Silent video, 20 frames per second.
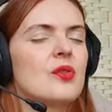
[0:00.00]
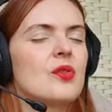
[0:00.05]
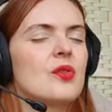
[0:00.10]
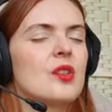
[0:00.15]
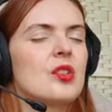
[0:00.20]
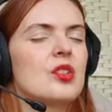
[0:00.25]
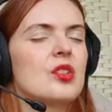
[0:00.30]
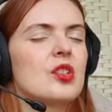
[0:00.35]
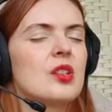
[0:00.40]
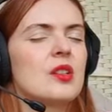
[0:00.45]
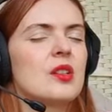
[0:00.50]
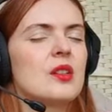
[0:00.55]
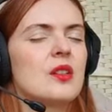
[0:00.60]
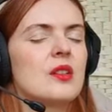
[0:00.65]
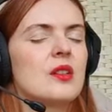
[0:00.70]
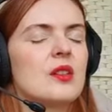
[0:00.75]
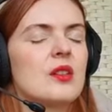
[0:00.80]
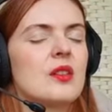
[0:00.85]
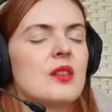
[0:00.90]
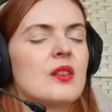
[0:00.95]
vision,
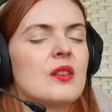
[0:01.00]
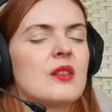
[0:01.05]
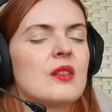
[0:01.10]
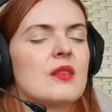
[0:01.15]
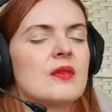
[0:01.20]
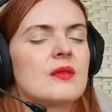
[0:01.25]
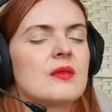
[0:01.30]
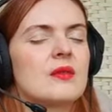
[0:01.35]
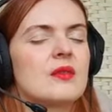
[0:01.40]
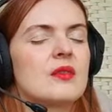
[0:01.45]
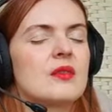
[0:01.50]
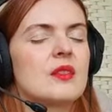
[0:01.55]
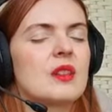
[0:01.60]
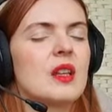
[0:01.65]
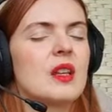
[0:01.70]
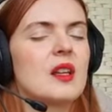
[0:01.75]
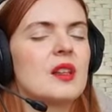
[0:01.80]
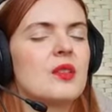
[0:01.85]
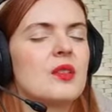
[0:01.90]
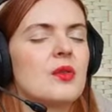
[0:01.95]

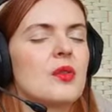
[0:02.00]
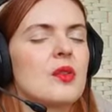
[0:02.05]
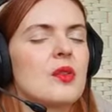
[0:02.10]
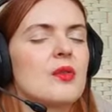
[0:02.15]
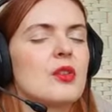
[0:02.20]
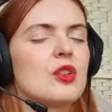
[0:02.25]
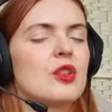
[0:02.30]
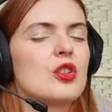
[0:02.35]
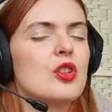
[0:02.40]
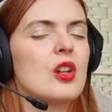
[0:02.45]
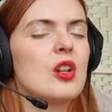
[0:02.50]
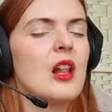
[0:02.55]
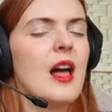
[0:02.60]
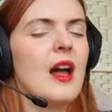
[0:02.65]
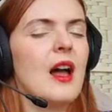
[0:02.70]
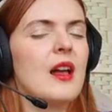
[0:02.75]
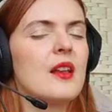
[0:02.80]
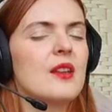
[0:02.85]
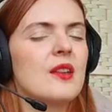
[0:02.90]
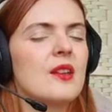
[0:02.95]
as we
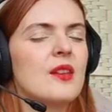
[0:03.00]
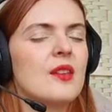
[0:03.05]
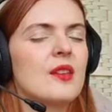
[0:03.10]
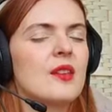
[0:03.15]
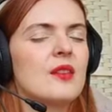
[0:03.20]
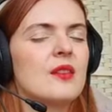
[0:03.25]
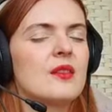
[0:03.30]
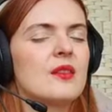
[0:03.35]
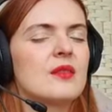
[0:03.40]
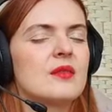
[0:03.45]
visualize,